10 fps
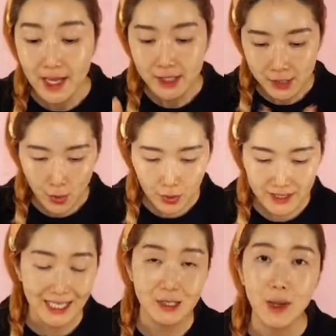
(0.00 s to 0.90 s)
So
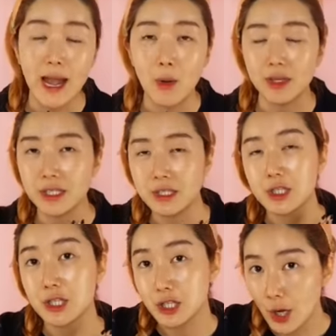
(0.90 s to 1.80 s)
that's why I wanted to
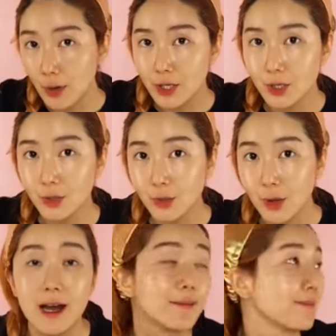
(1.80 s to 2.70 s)
show you